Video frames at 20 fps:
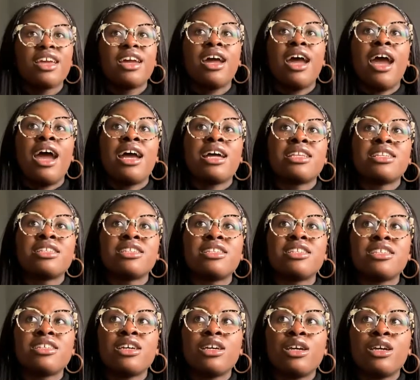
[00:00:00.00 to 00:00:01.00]

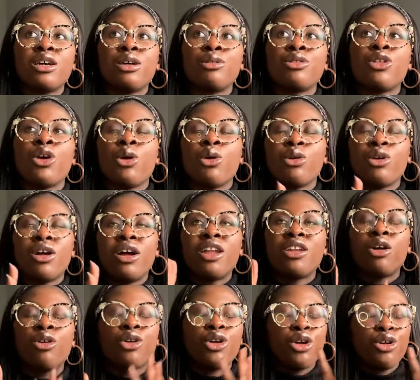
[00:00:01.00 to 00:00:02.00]
And
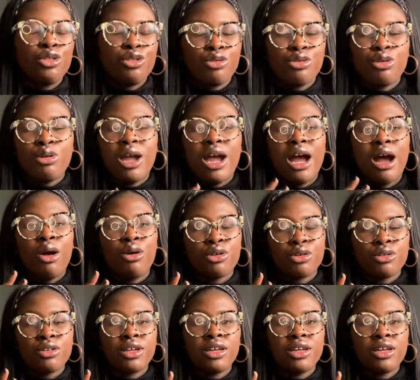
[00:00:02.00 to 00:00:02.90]
I'll go through how